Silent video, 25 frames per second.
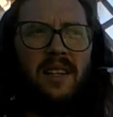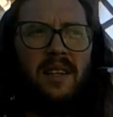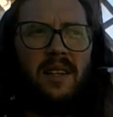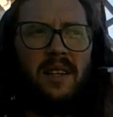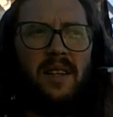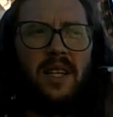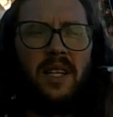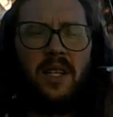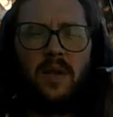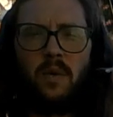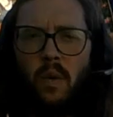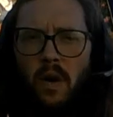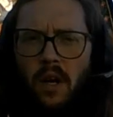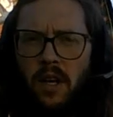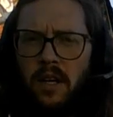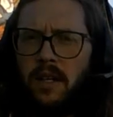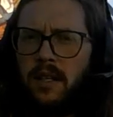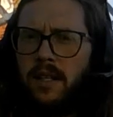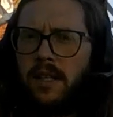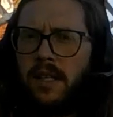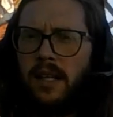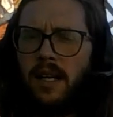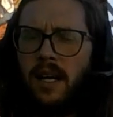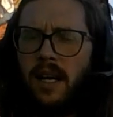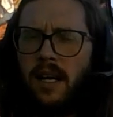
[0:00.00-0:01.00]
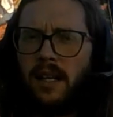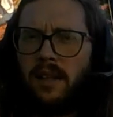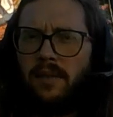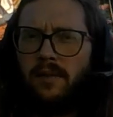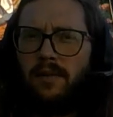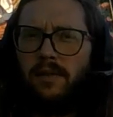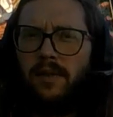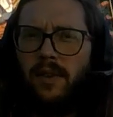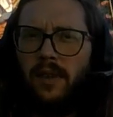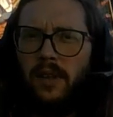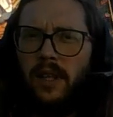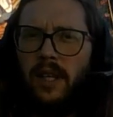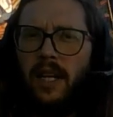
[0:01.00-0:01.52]
these words cannot
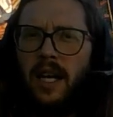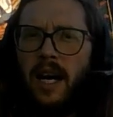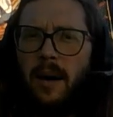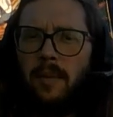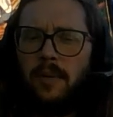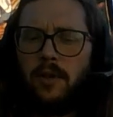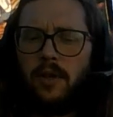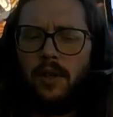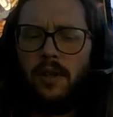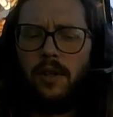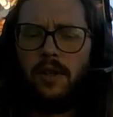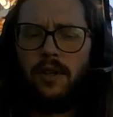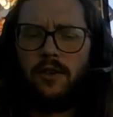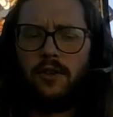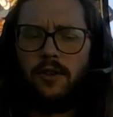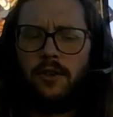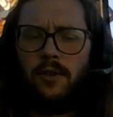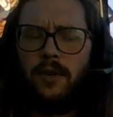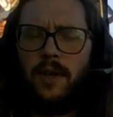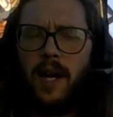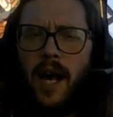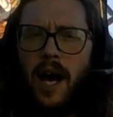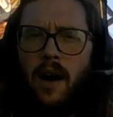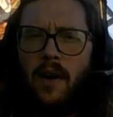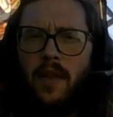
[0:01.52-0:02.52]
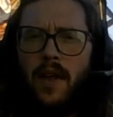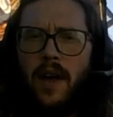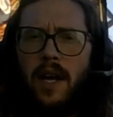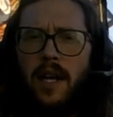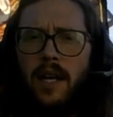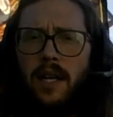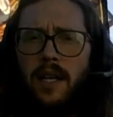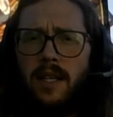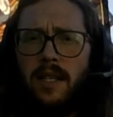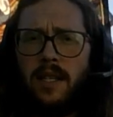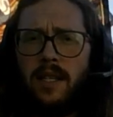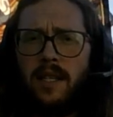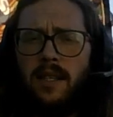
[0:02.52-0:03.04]
fully capture the true Tao that
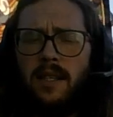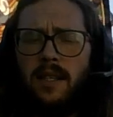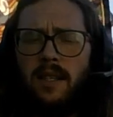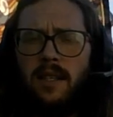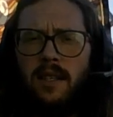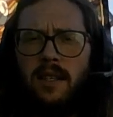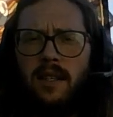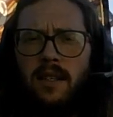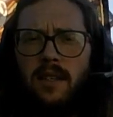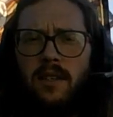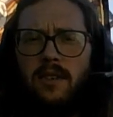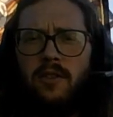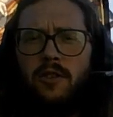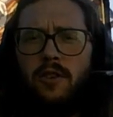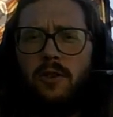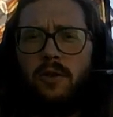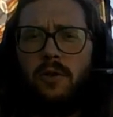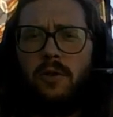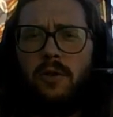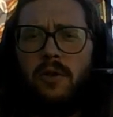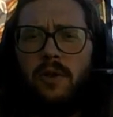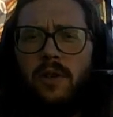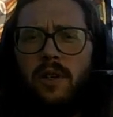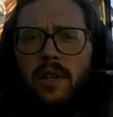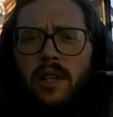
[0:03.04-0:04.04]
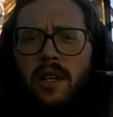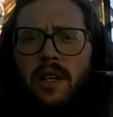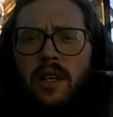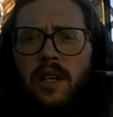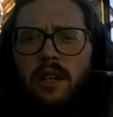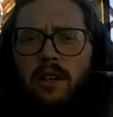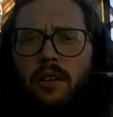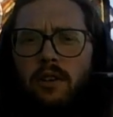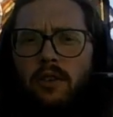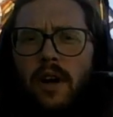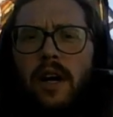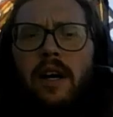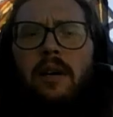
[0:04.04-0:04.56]
is, the true
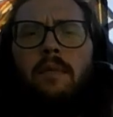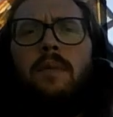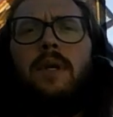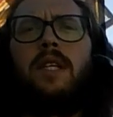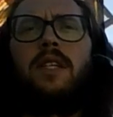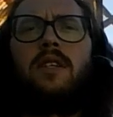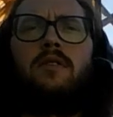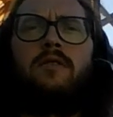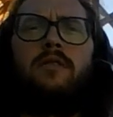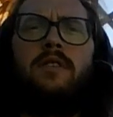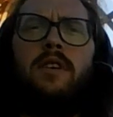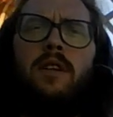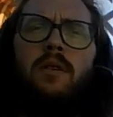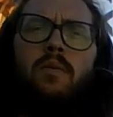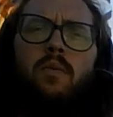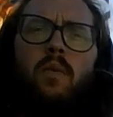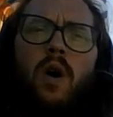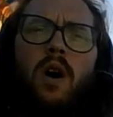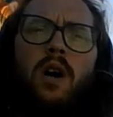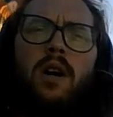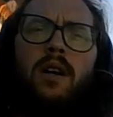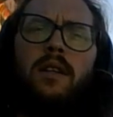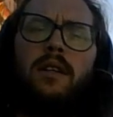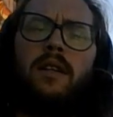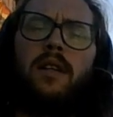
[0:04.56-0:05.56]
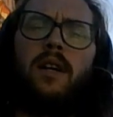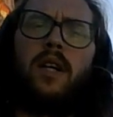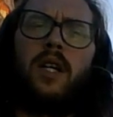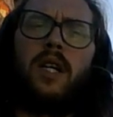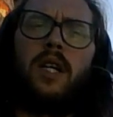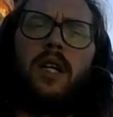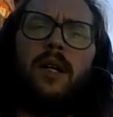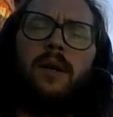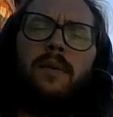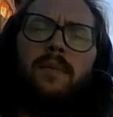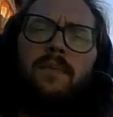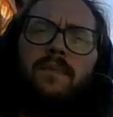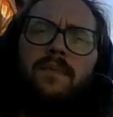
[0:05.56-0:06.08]
great mystery,
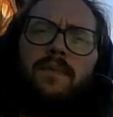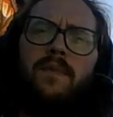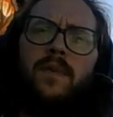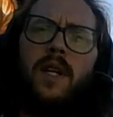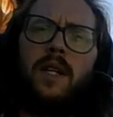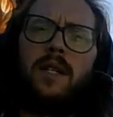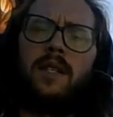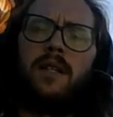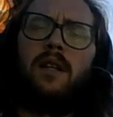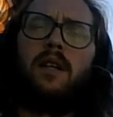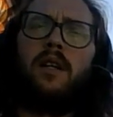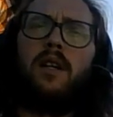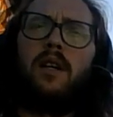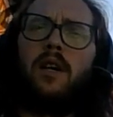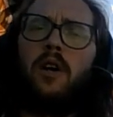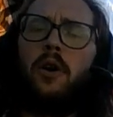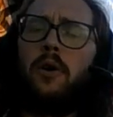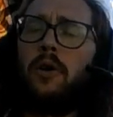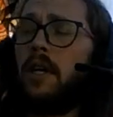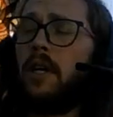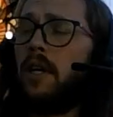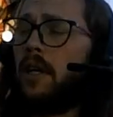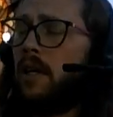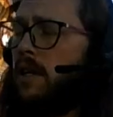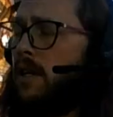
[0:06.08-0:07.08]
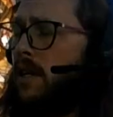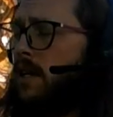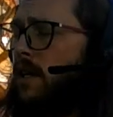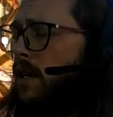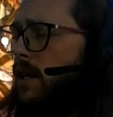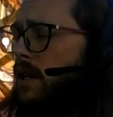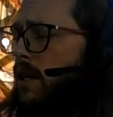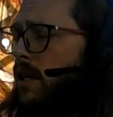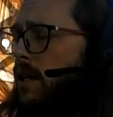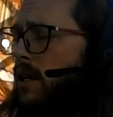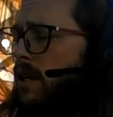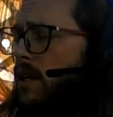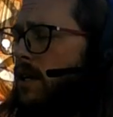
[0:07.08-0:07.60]
Wakantanka, as the Lakota
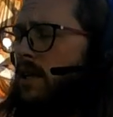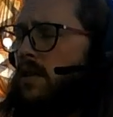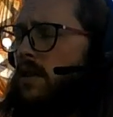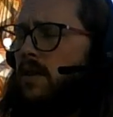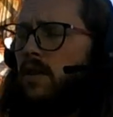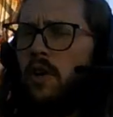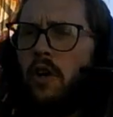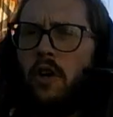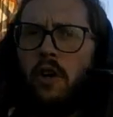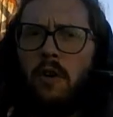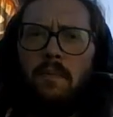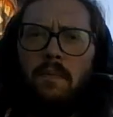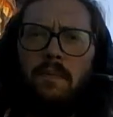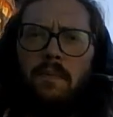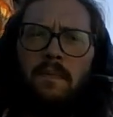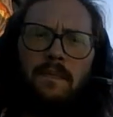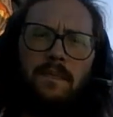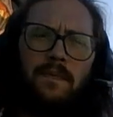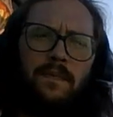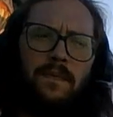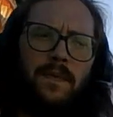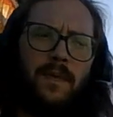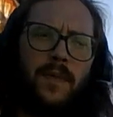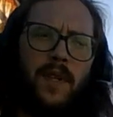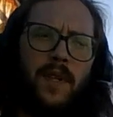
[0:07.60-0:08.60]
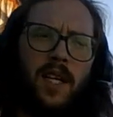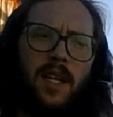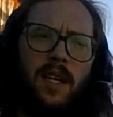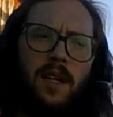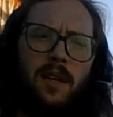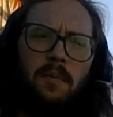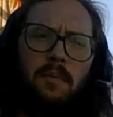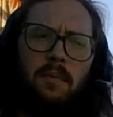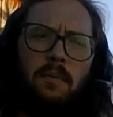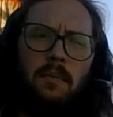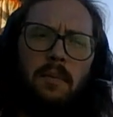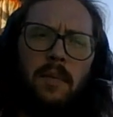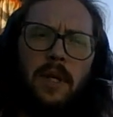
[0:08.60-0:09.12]
term
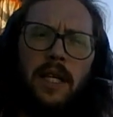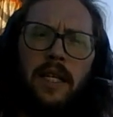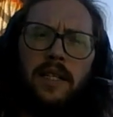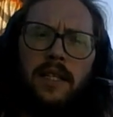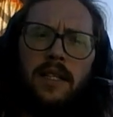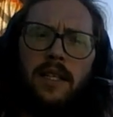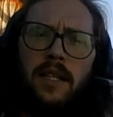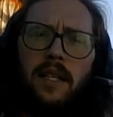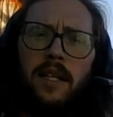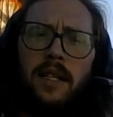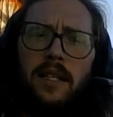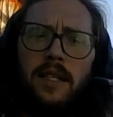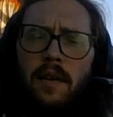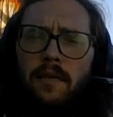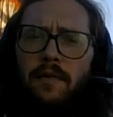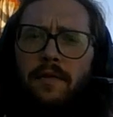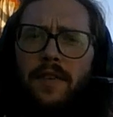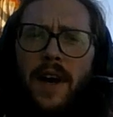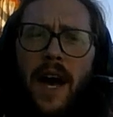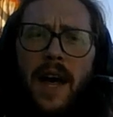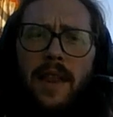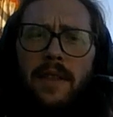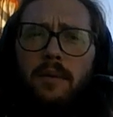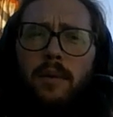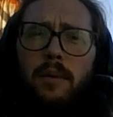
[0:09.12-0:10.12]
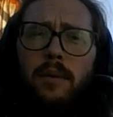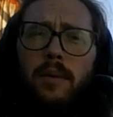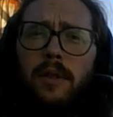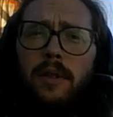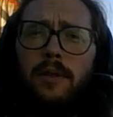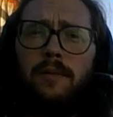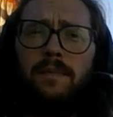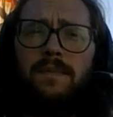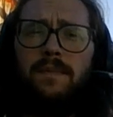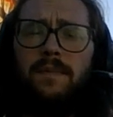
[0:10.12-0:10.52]
means. It is unfathomable.